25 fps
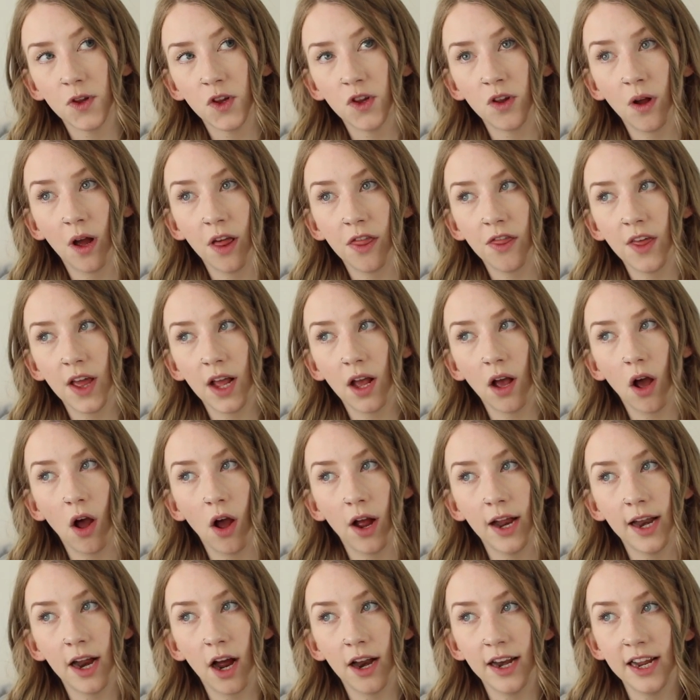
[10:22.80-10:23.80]
So I think
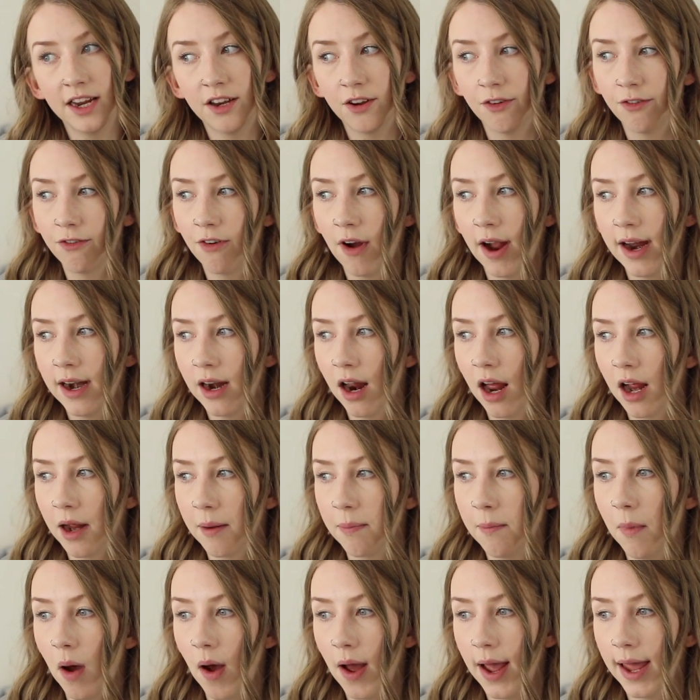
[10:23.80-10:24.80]
I need to find
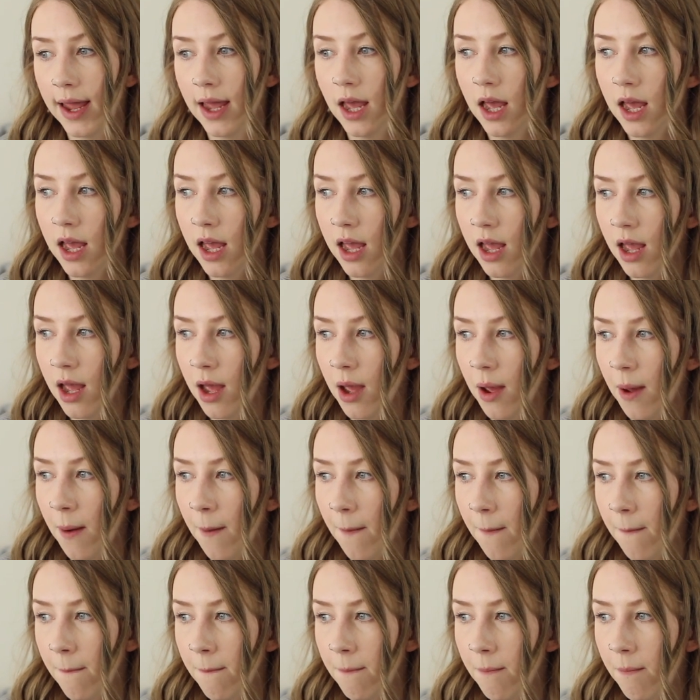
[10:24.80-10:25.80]
like my
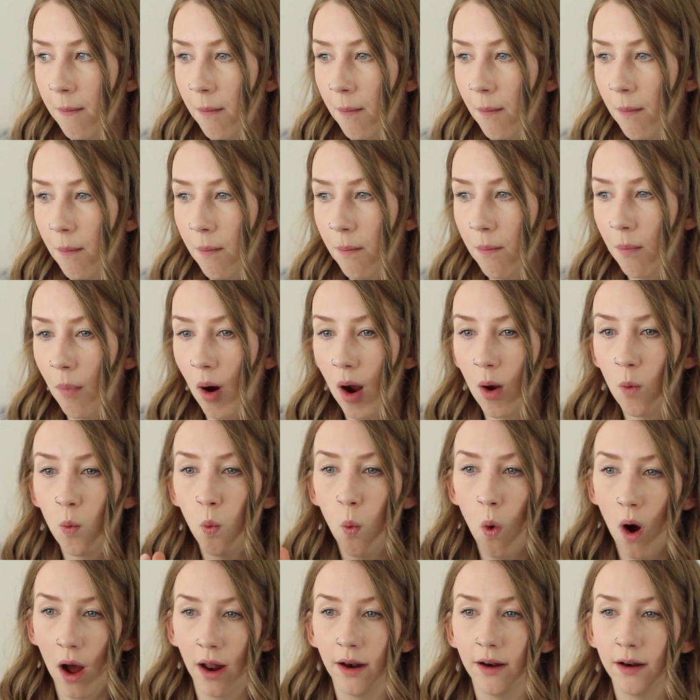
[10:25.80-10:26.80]

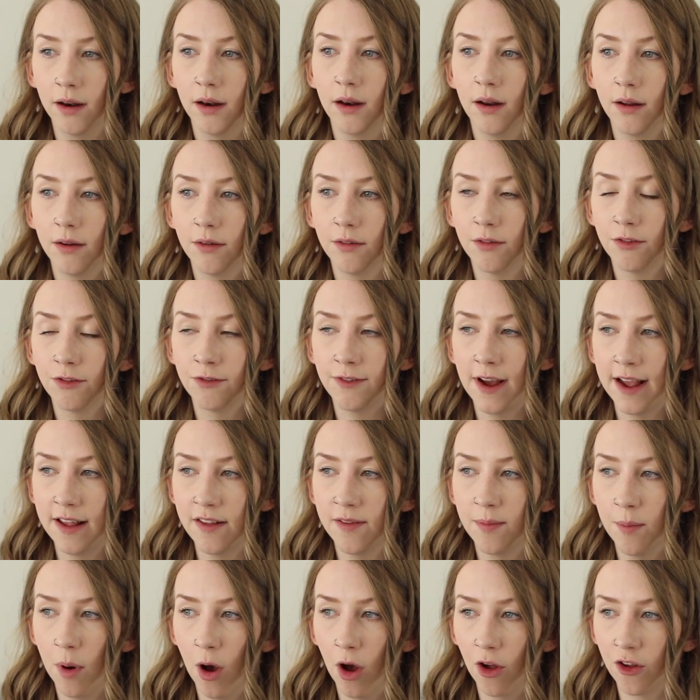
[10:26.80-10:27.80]
one
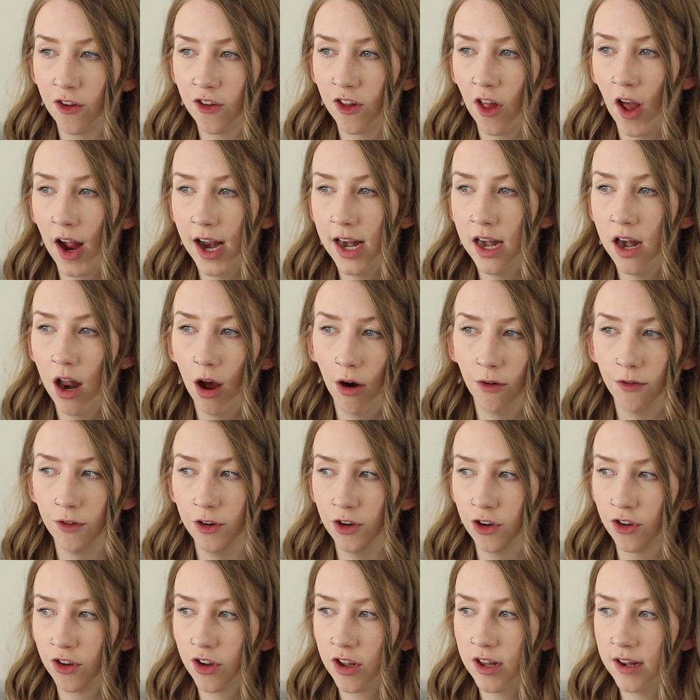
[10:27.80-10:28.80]
face mask that I love
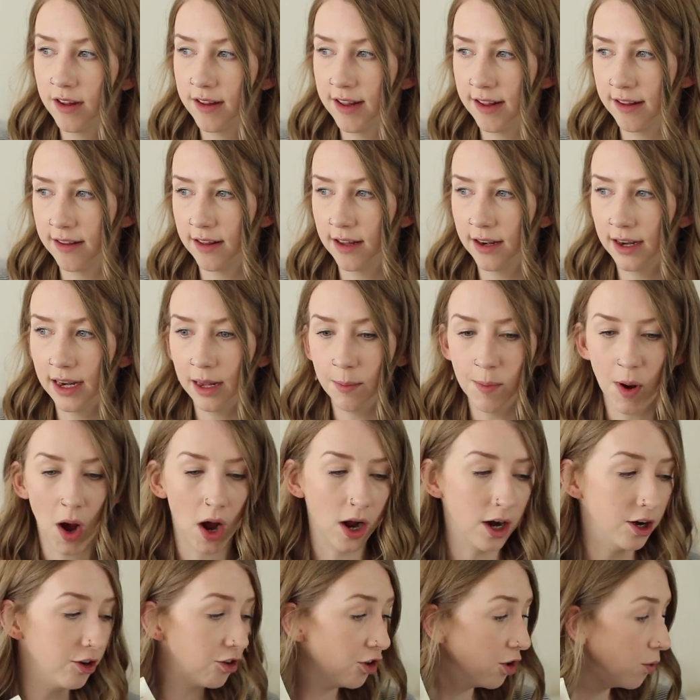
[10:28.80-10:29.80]
and just consistently
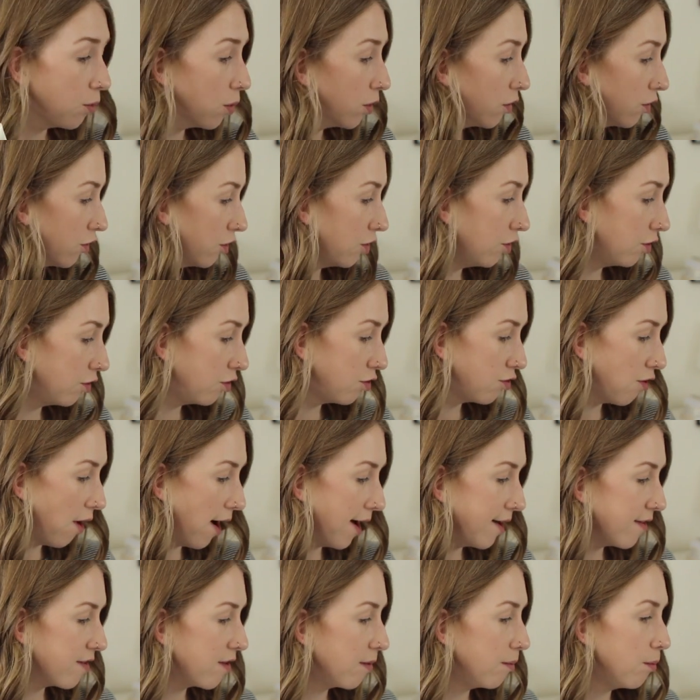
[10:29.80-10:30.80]
buy. I do want to
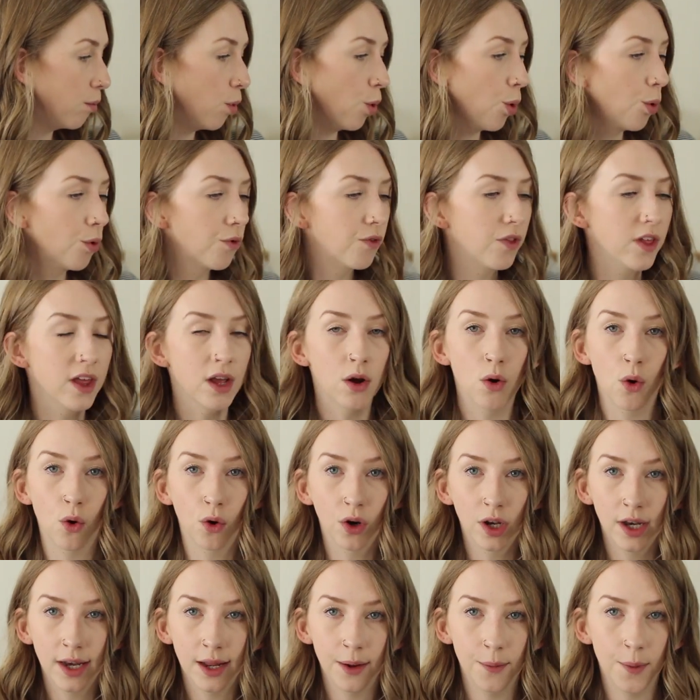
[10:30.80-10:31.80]
try some more of the
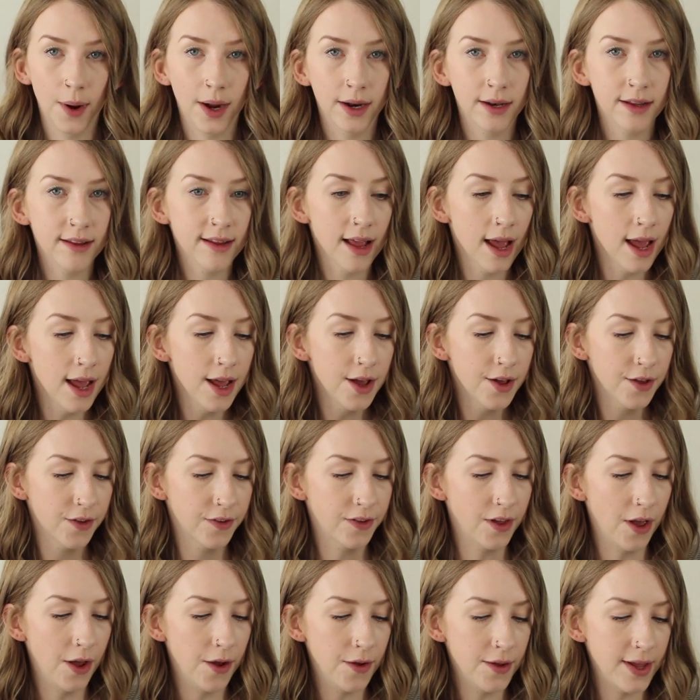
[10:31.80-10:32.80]
Caudalie ones.
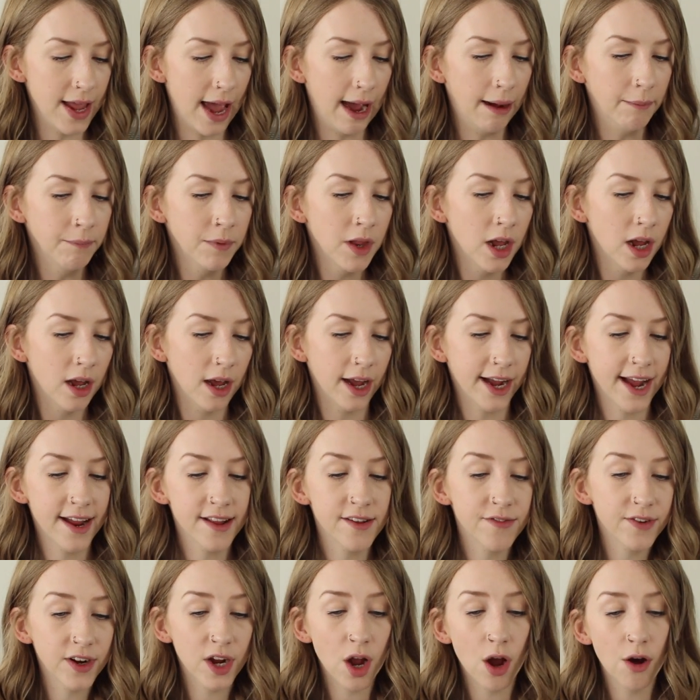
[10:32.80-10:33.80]
So yeah, I
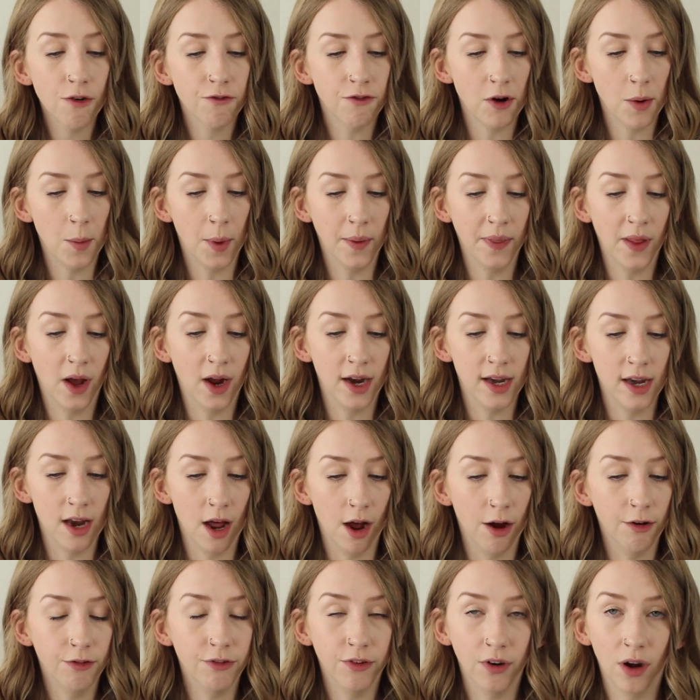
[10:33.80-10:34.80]
guess if I can't find one that I
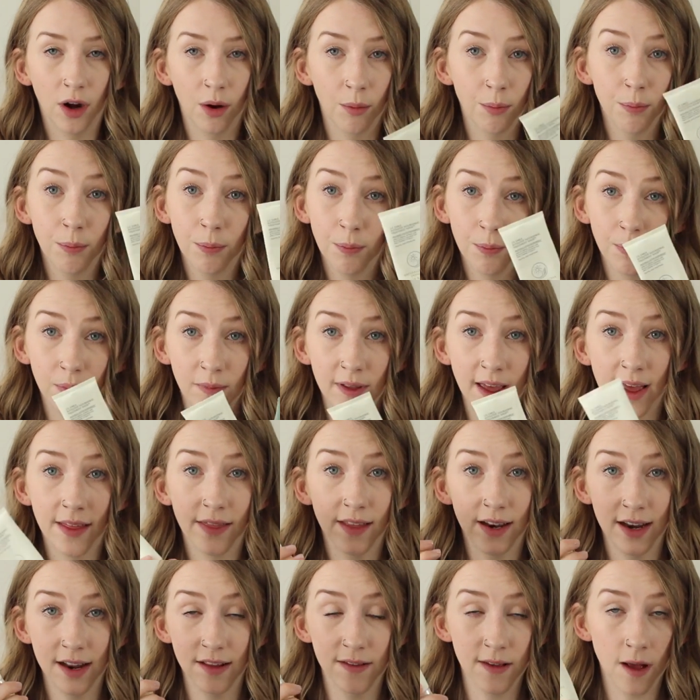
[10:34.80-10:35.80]
love, I'll get
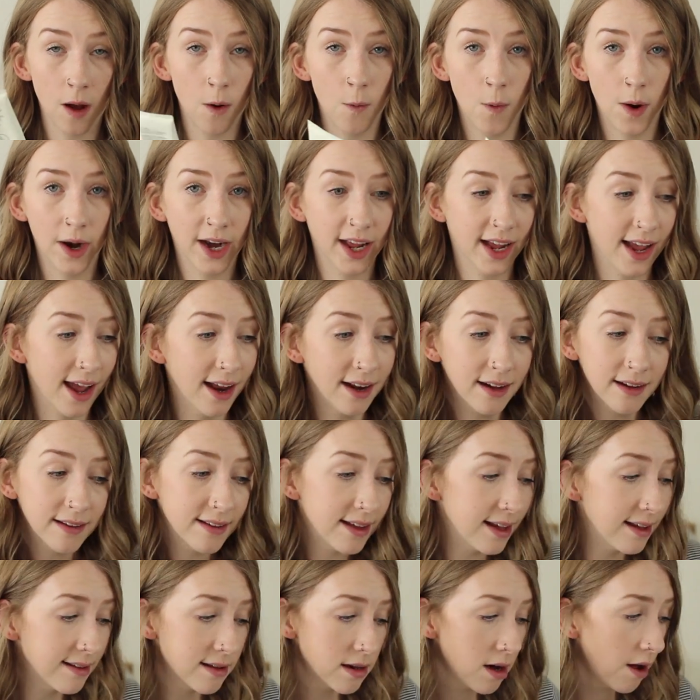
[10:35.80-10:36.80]
the Lizelle one again
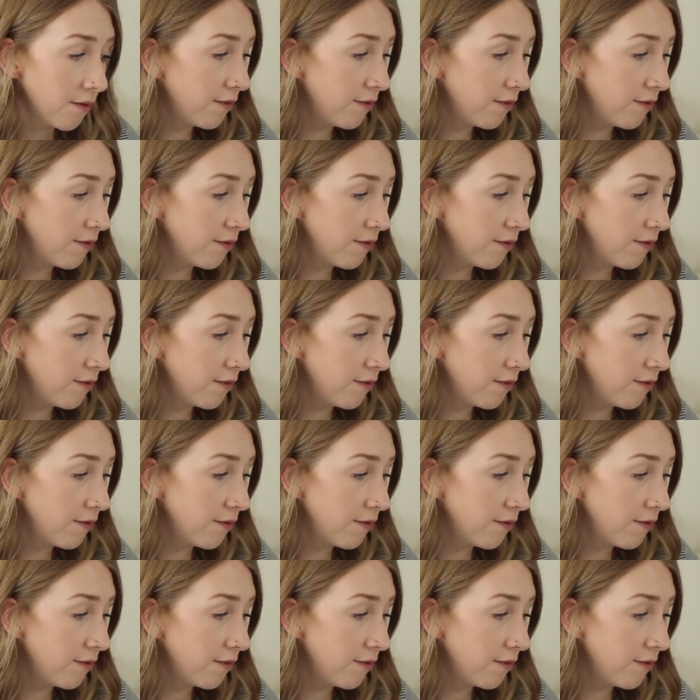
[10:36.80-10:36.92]
because it is